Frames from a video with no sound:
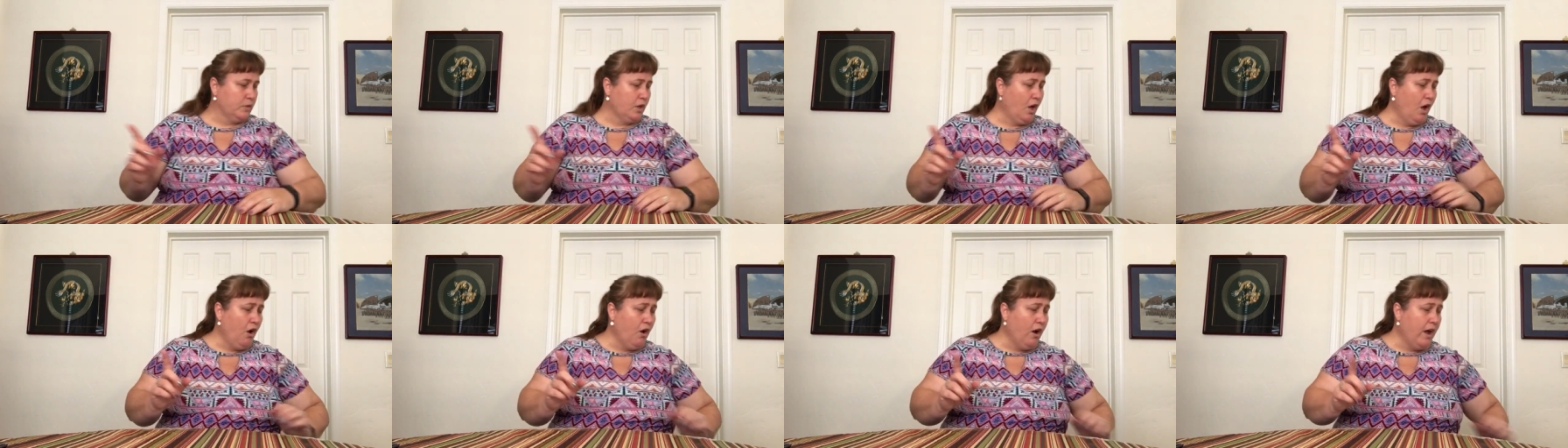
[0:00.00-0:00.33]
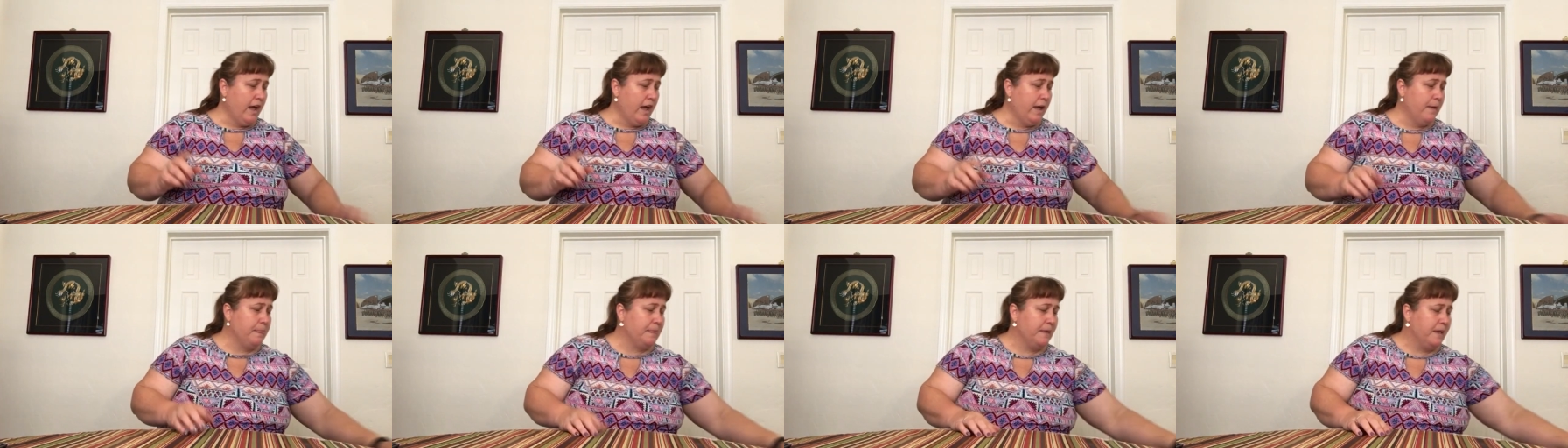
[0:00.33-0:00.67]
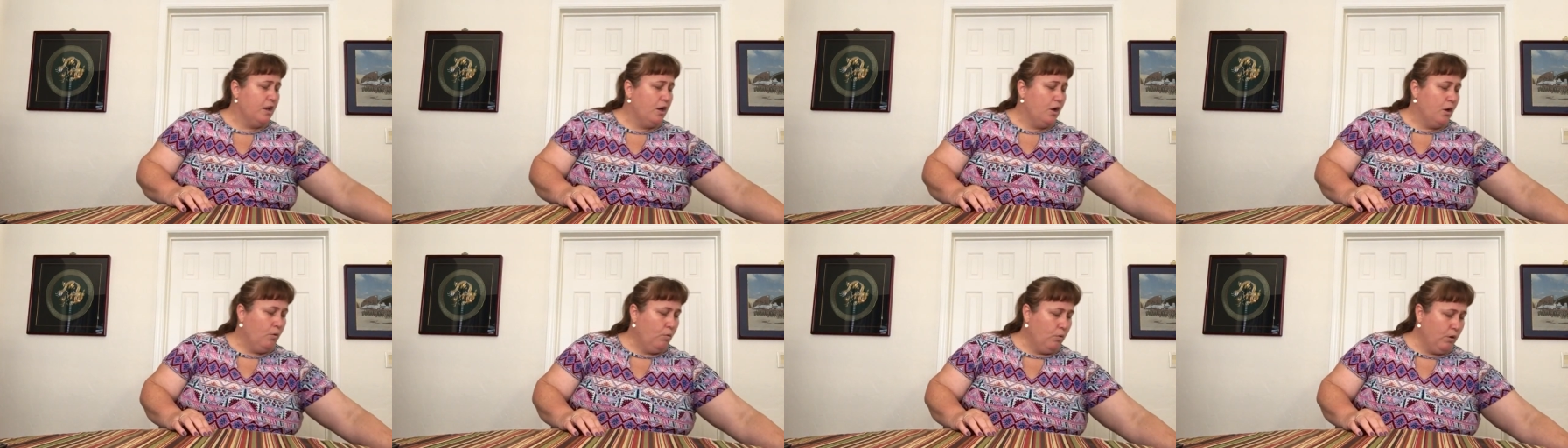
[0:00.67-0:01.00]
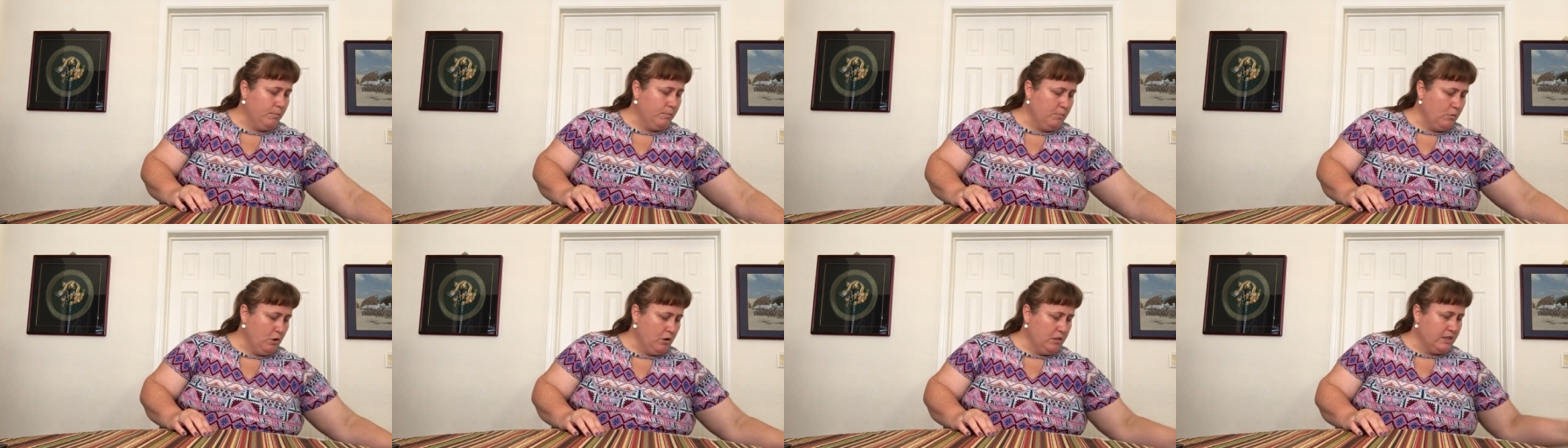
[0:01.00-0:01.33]
All right.
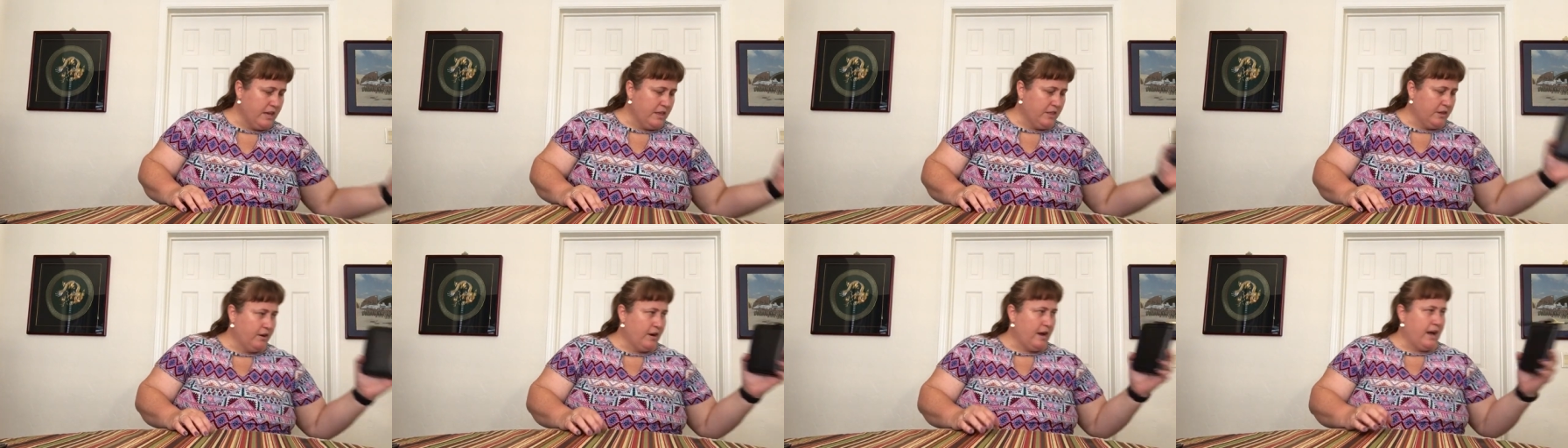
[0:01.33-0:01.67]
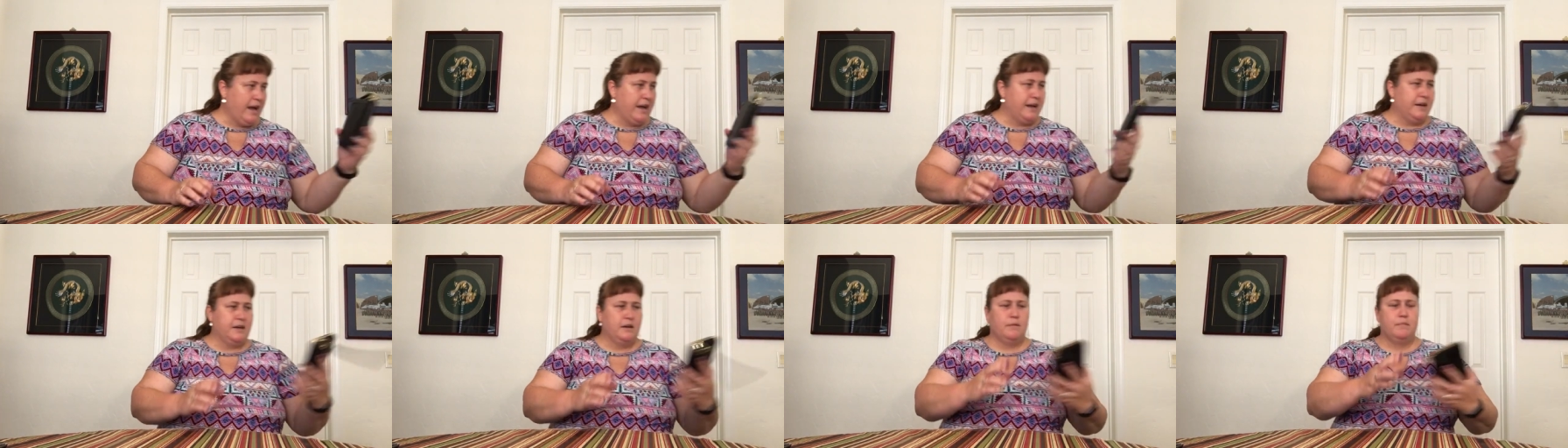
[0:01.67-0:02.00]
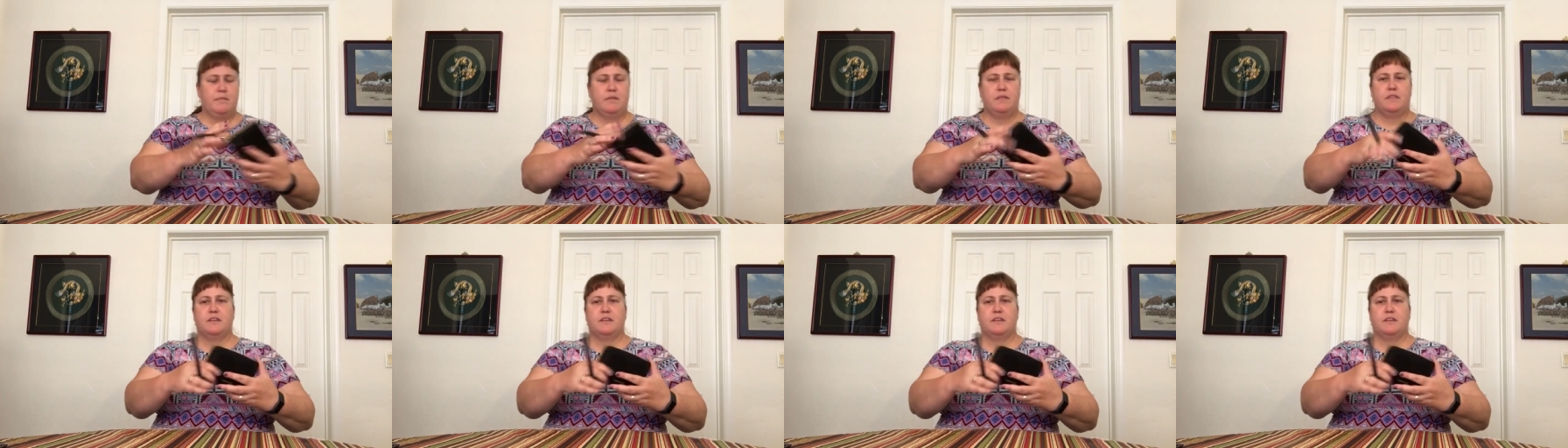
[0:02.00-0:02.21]
One more leather item.